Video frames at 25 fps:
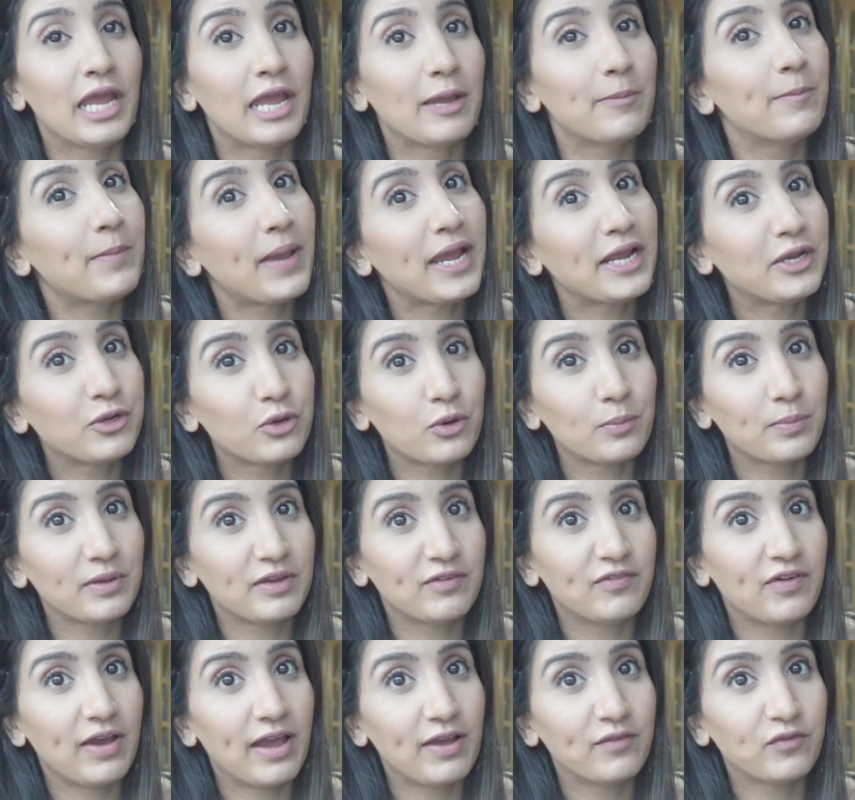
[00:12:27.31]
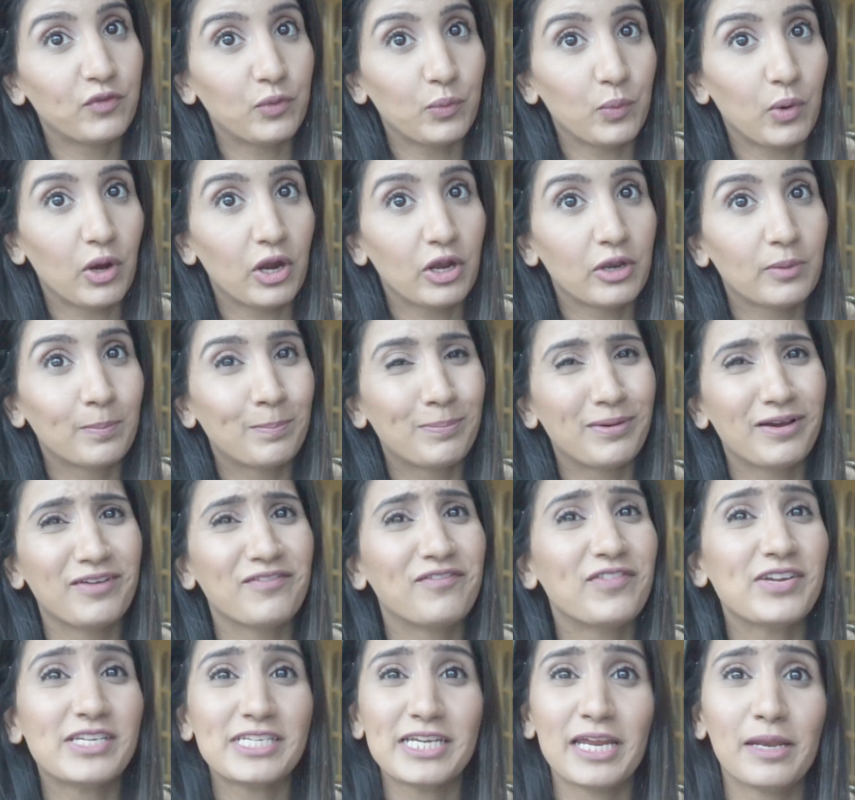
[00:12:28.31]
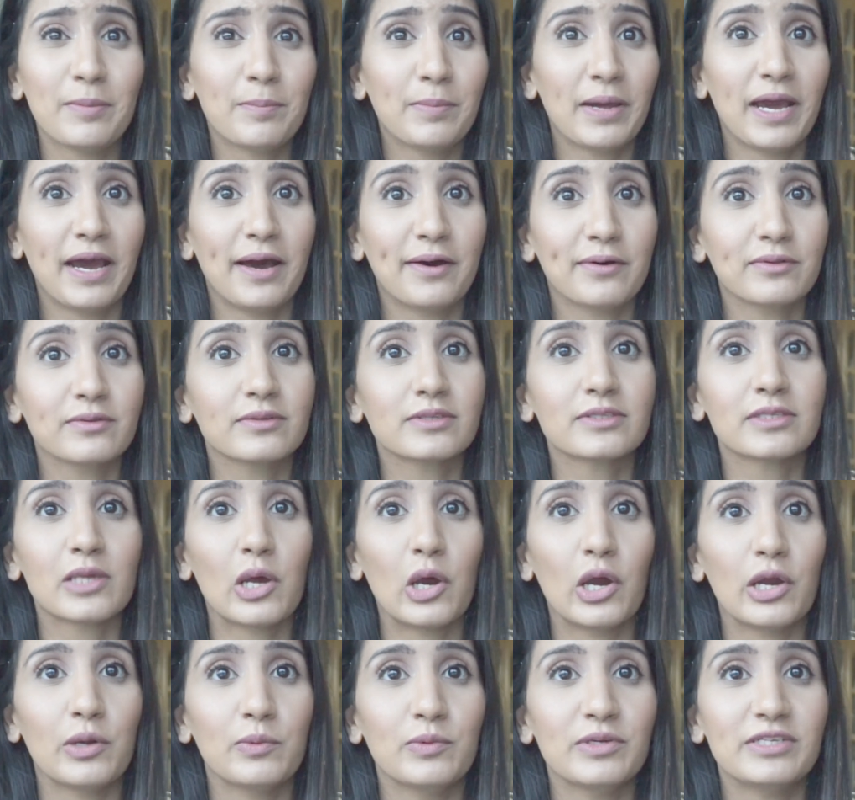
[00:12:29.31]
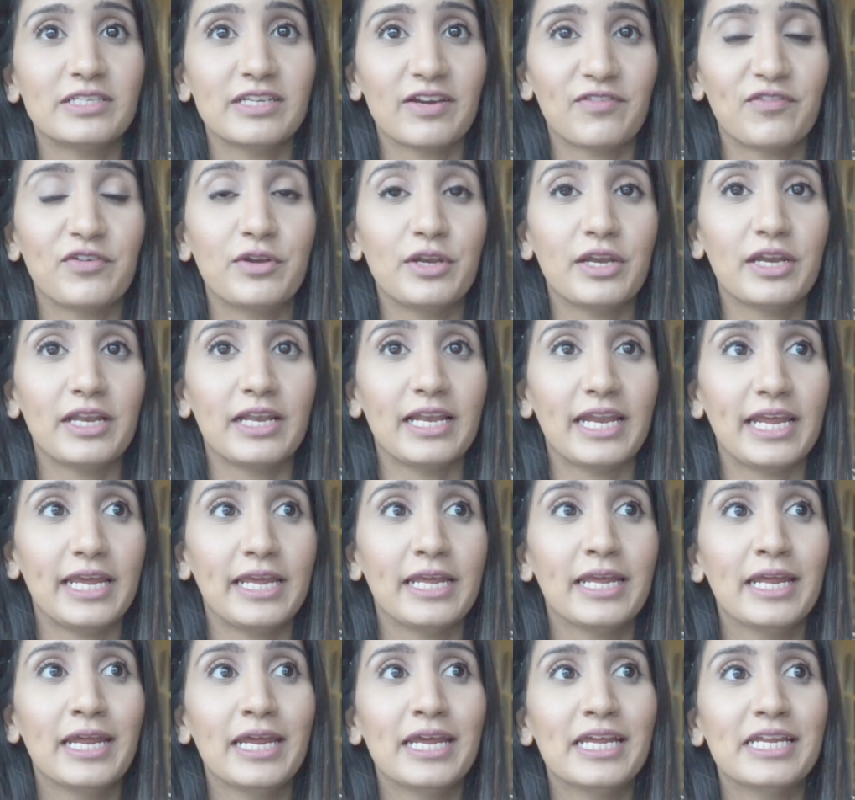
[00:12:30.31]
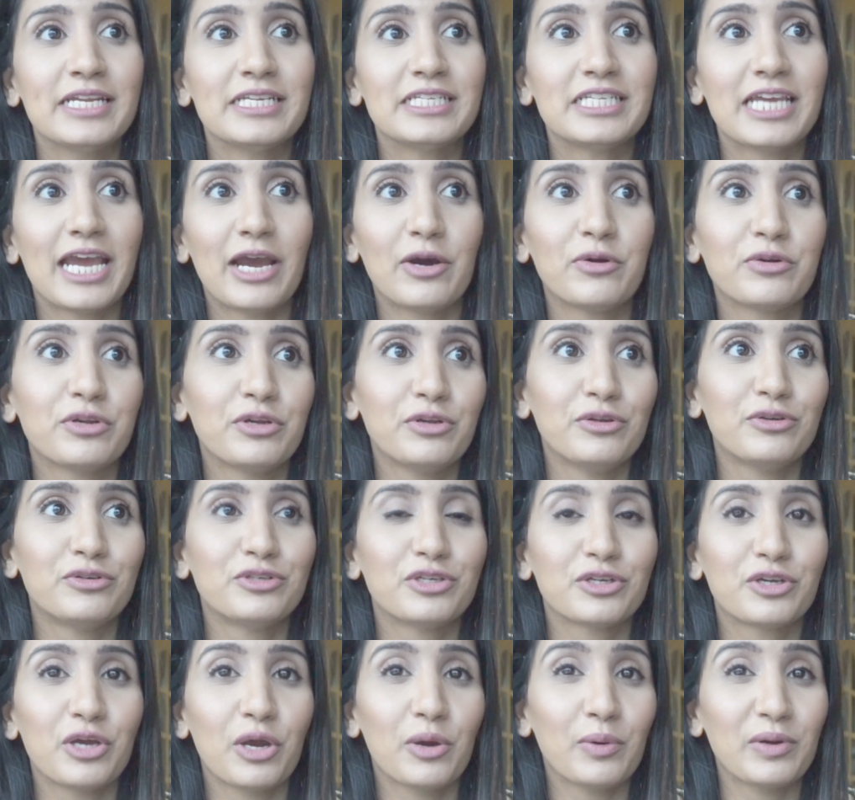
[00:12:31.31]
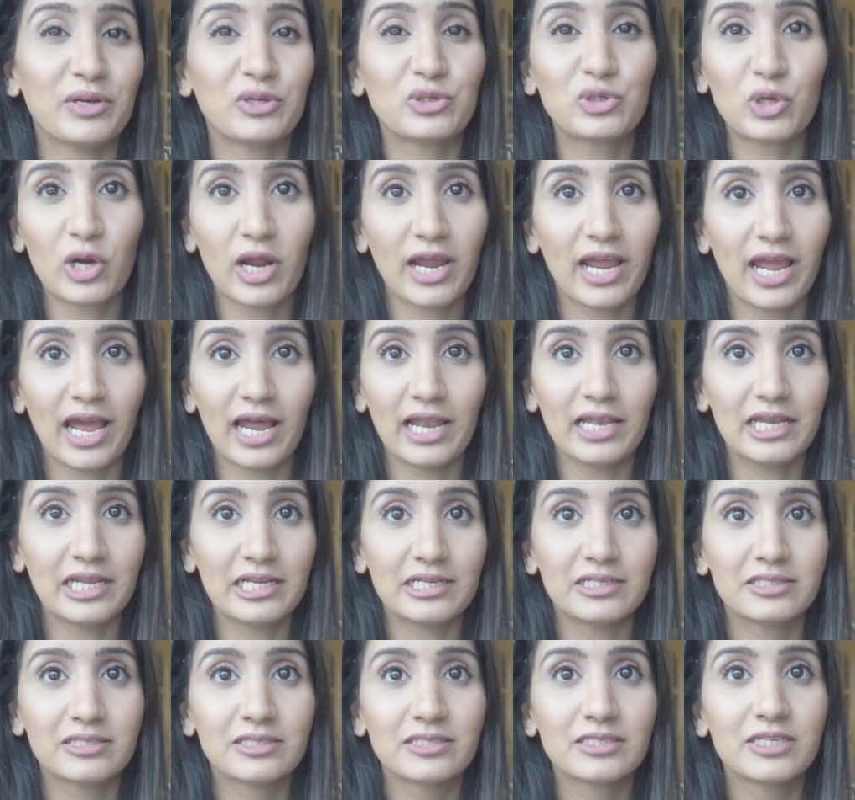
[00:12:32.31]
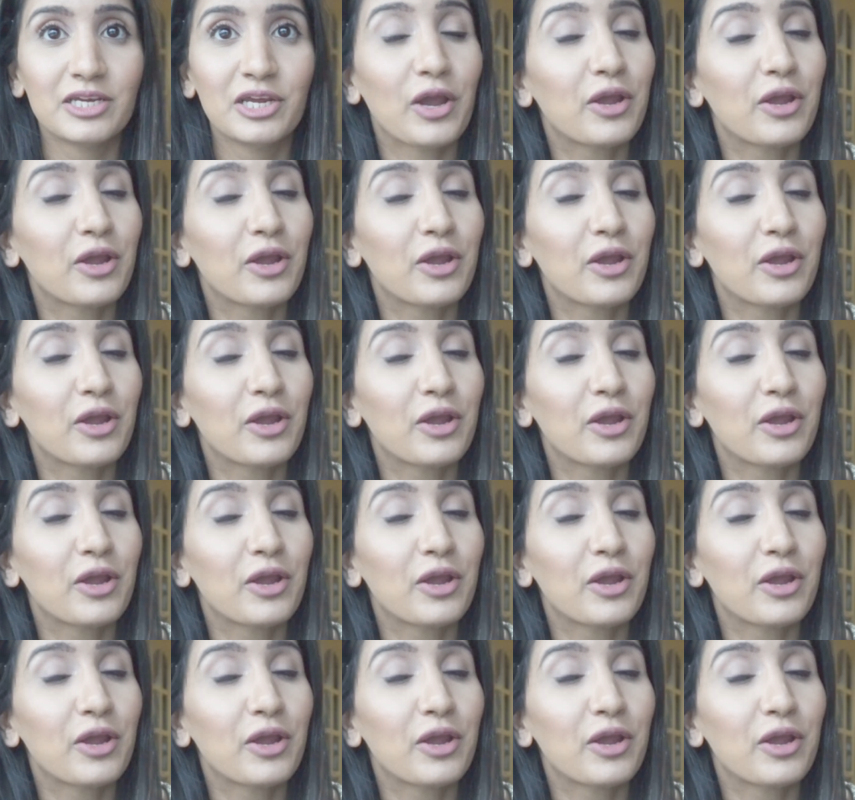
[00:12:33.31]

It may not be for everyone, but for £10 I would definitely tell you to go and try it at least.